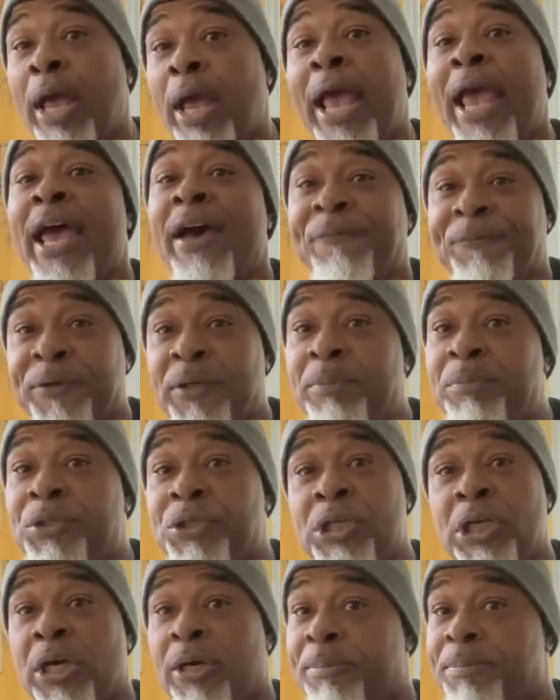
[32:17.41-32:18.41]
F them
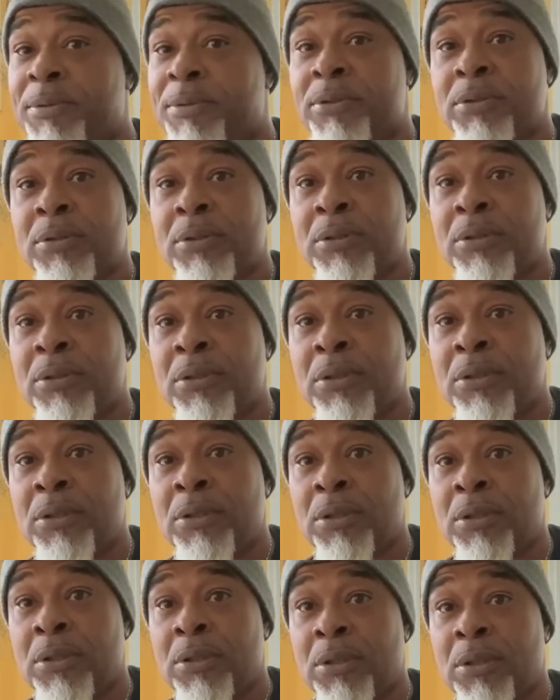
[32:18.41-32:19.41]
chips.
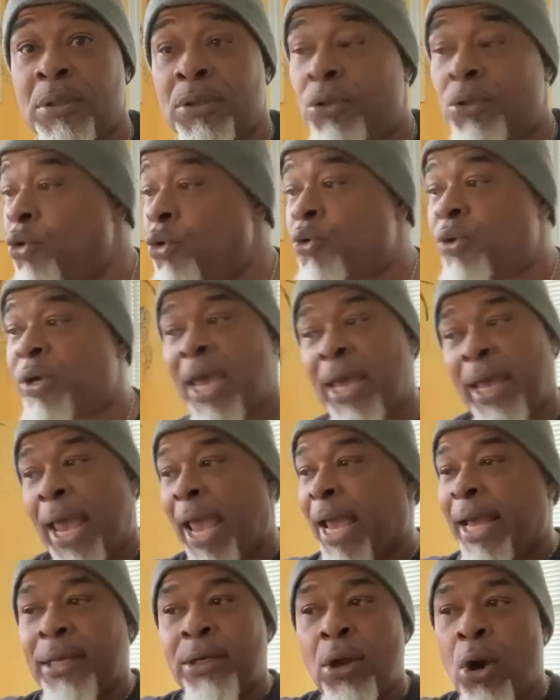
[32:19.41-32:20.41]
You can
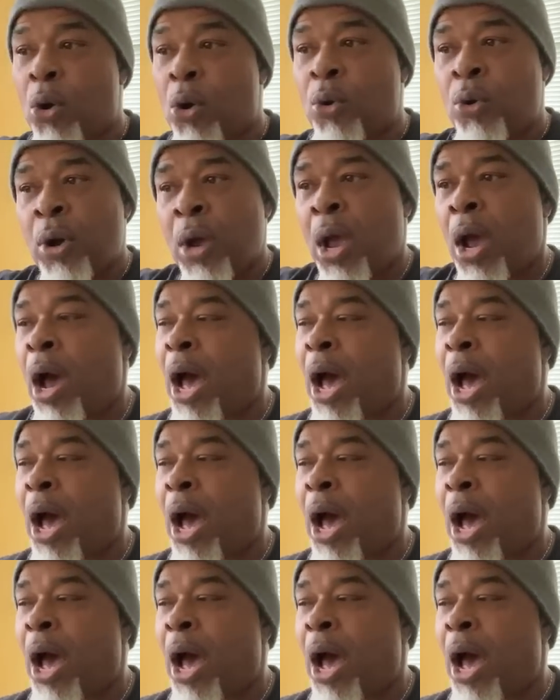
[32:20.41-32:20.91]
ain't no,